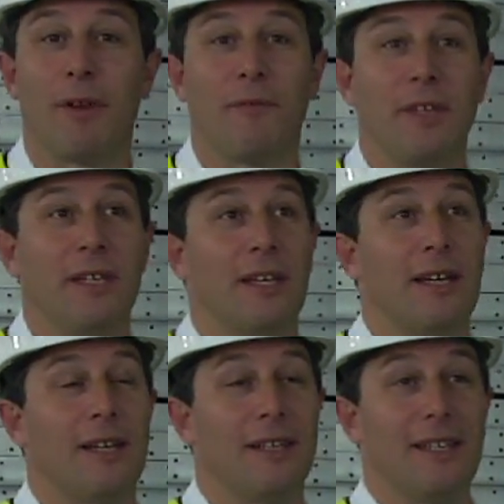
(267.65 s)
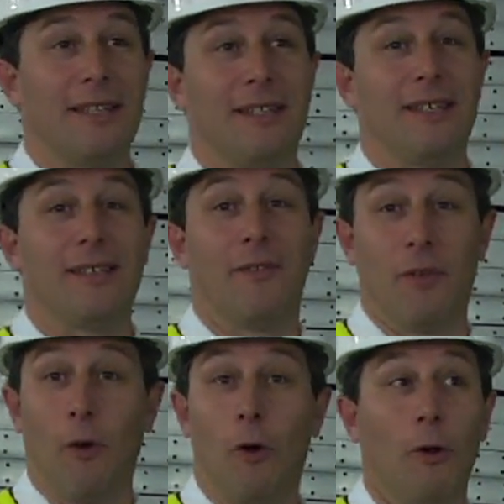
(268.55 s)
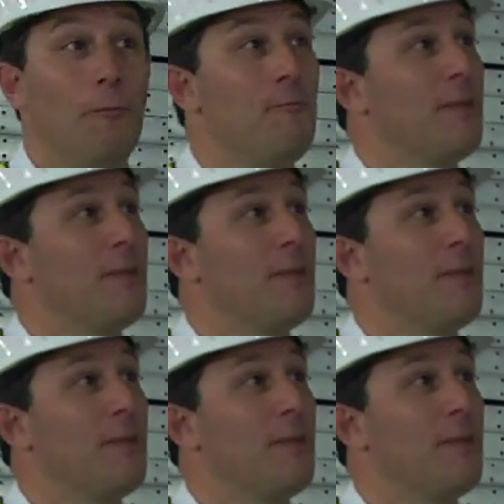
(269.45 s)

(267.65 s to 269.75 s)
of the hole,